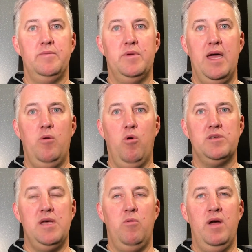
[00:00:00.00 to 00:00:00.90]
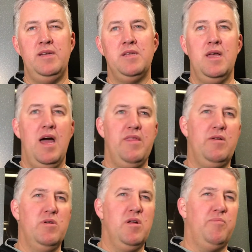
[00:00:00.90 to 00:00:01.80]
kind of works that way. I
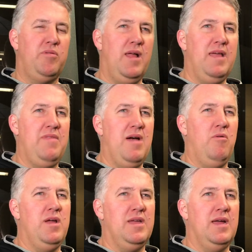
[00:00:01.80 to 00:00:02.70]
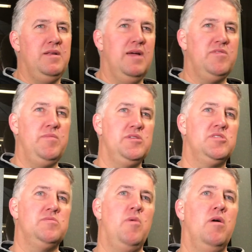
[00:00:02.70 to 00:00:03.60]
think when you're playing that way, you have to be
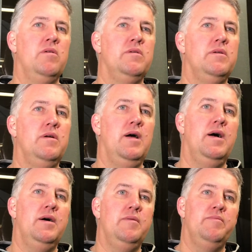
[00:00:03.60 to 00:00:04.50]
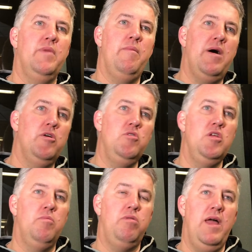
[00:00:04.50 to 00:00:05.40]
smart about who
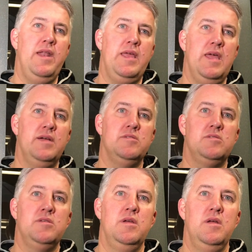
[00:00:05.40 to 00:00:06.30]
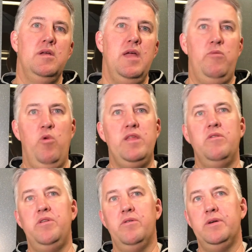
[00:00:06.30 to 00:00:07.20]
you play it against. And when
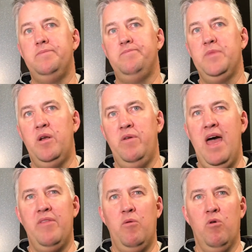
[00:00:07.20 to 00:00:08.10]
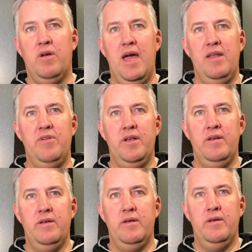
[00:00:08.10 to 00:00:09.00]
you do it, you know, now that we're kind of in,
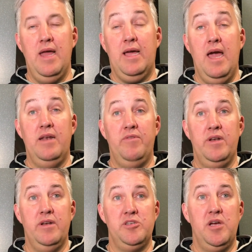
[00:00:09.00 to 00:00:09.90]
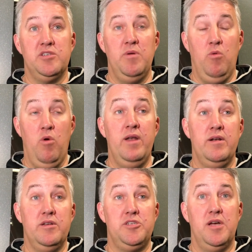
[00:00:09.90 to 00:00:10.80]
not kind of in an adjustment, we're in
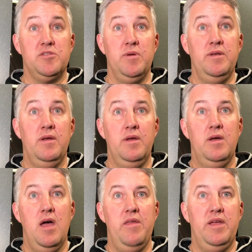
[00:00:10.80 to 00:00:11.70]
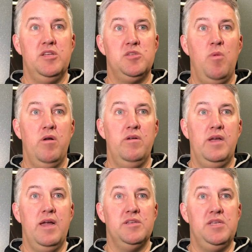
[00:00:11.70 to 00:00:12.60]
an adjustment, I think it's smarter to
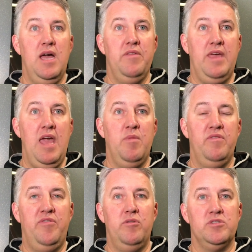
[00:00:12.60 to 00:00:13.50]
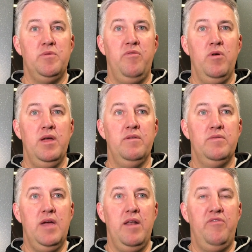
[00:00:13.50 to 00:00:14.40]
kind of see how the game unfolds before you
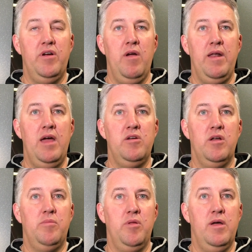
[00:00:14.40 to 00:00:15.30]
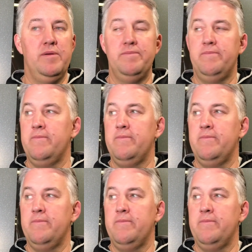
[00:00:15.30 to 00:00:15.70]
kind of figure out how you're going to play.